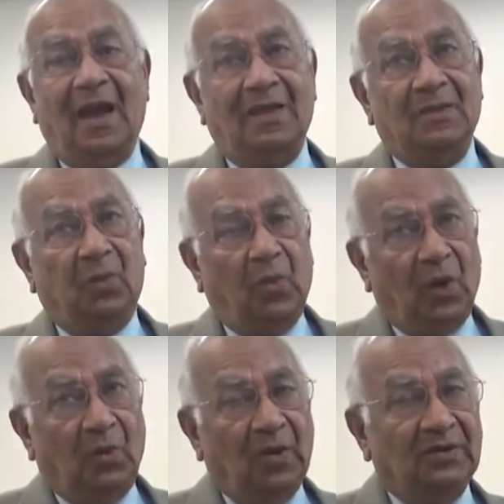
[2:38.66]
and
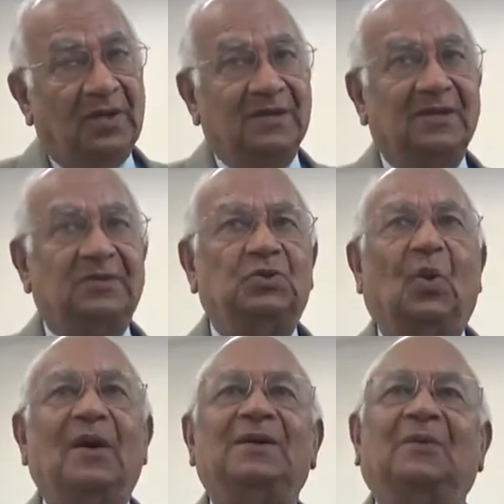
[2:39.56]
wherever there is a
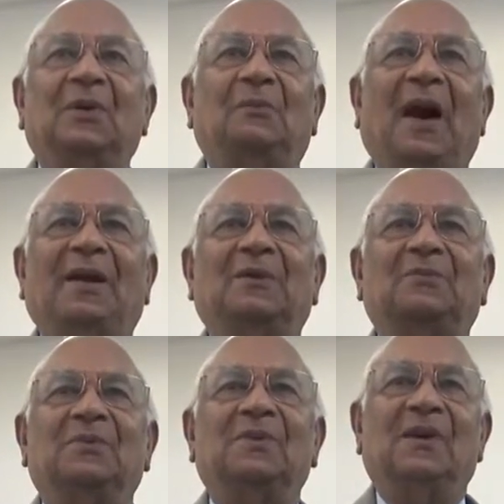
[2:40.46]
joint of the pipe,
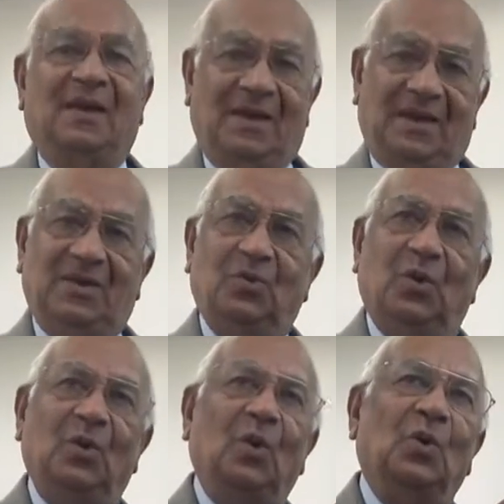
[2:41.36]
it
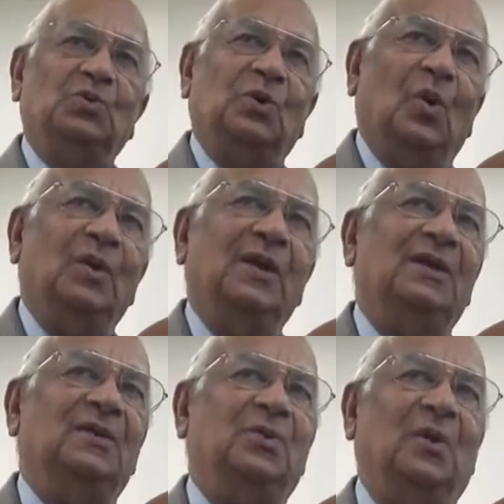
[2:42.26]
will go slowly
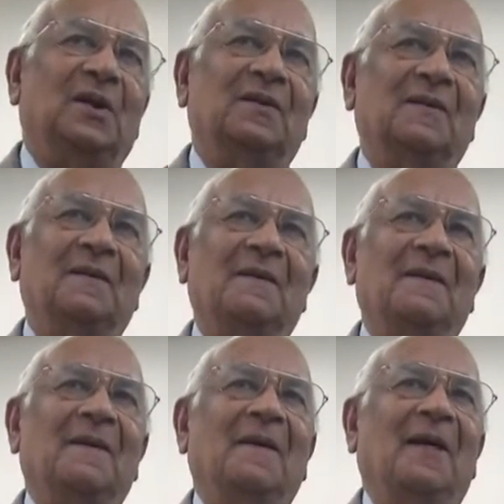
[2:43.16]
into it
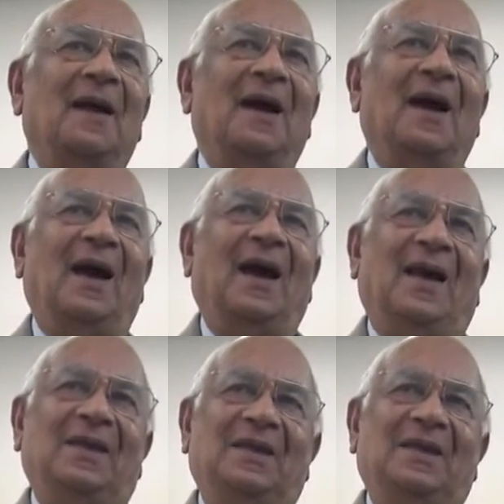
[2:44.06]
and